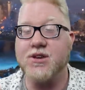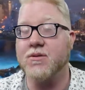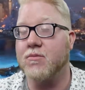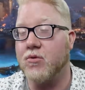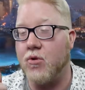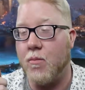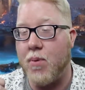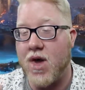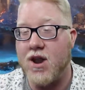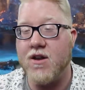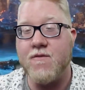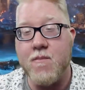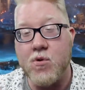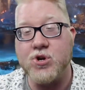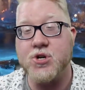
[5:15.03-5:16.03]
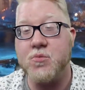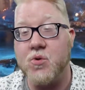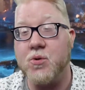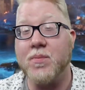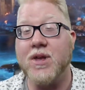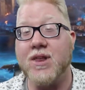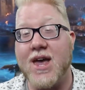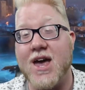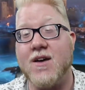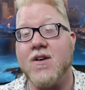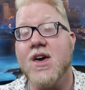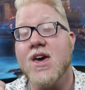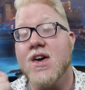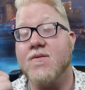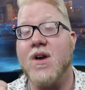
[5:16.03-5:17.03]
repetitive motion will be able to have
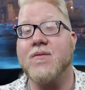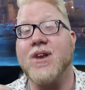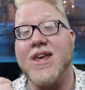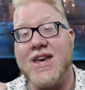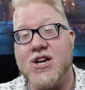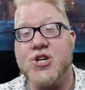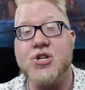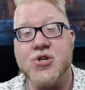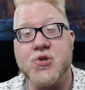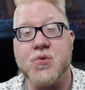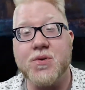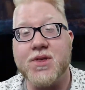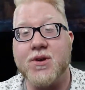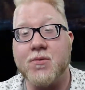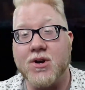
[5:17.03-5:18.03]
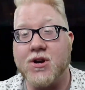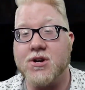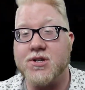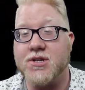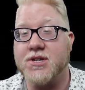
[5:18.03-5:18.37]
if you have any issues with it in regards to